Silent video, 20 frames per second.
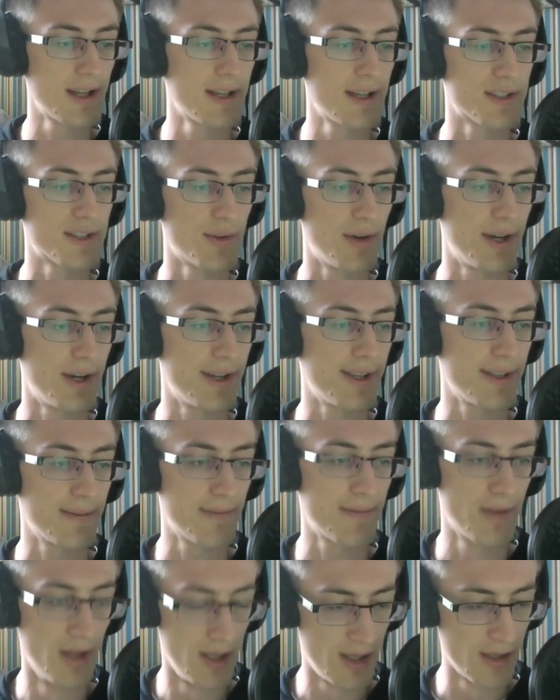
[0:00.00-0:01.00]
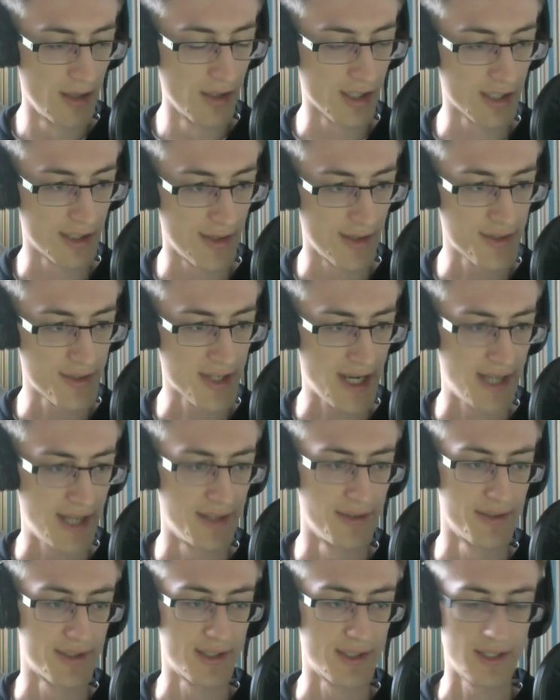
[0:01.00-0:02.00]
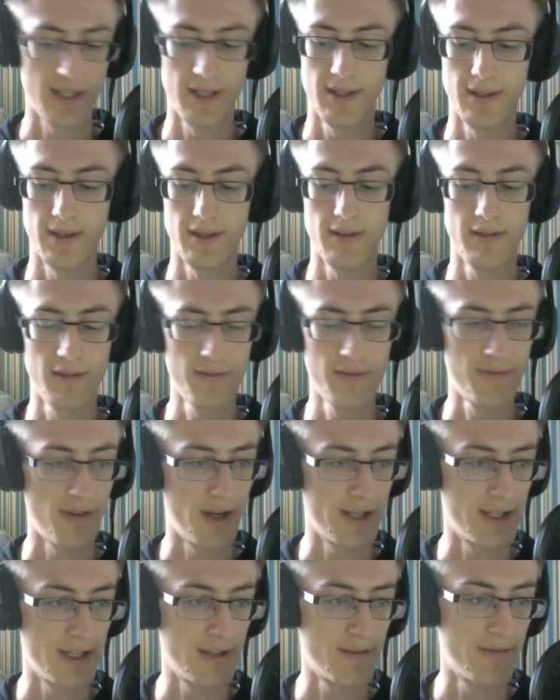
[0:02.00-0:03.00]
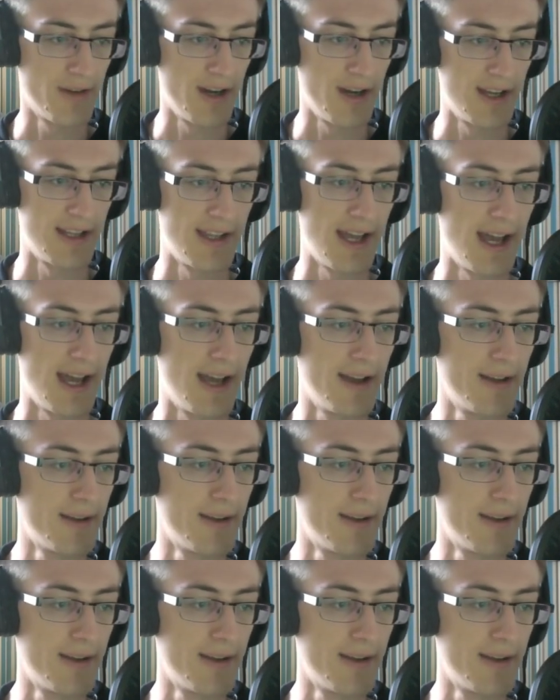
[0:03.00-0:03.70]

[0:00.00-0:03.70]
So I look at those channels and find it via that.